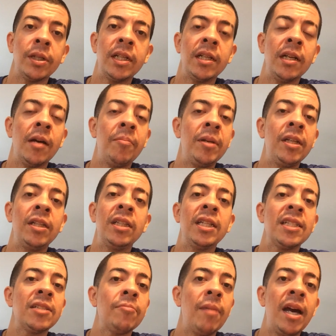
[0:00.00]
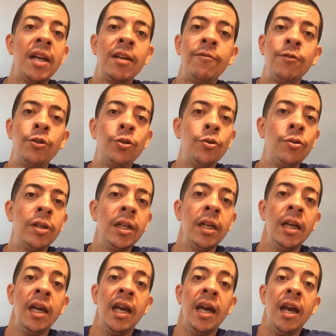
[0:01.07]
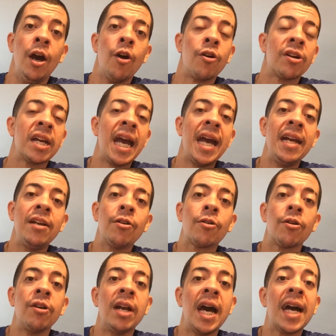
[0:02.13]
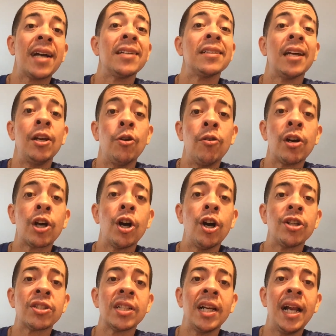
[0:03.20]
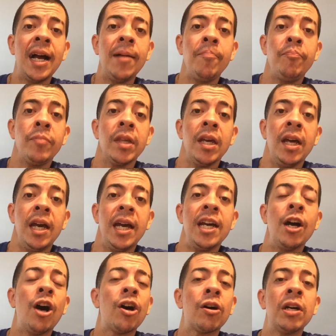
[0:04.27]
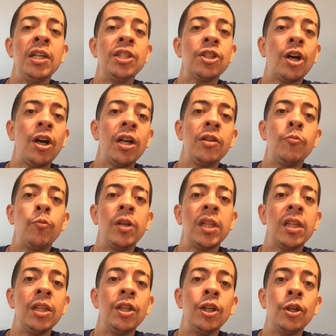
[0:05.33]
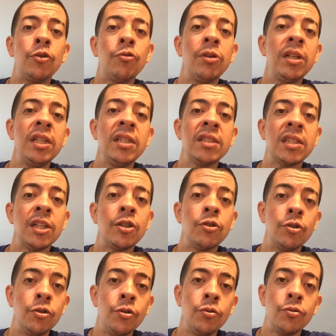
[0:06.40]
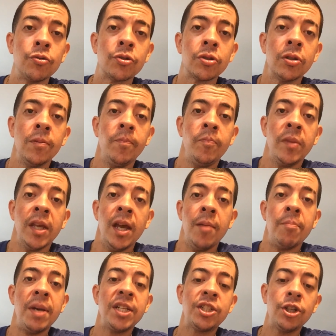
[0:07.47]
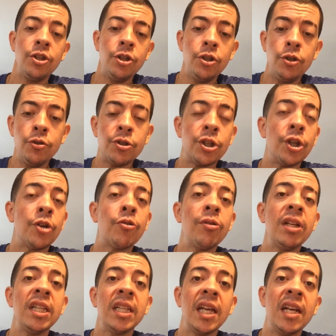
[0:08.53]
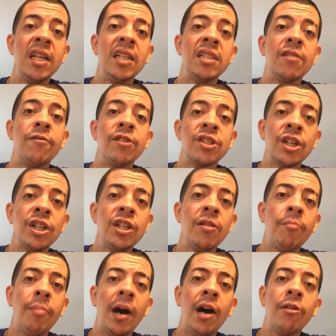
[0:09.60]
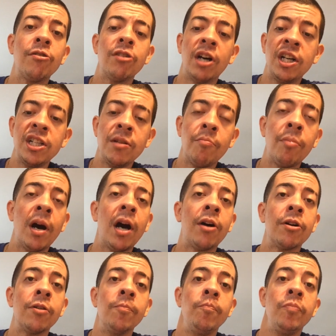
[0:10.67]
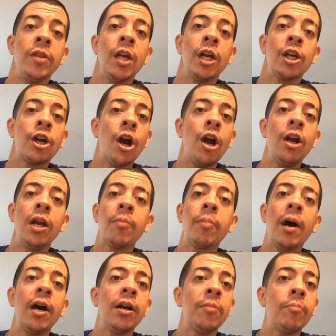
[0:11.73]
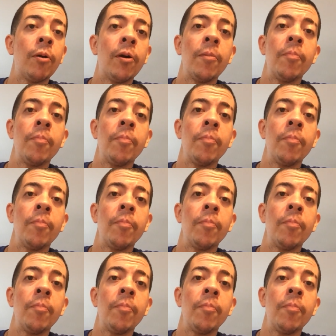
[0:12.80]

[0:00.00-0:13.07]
But I mean, it doesn't matter if you do it organic or not, because I know it costs a lot. It all is all within the ingredients that you use. Make sure you use the ingredient that is. If it's onion powder, onion powder, garlic powder,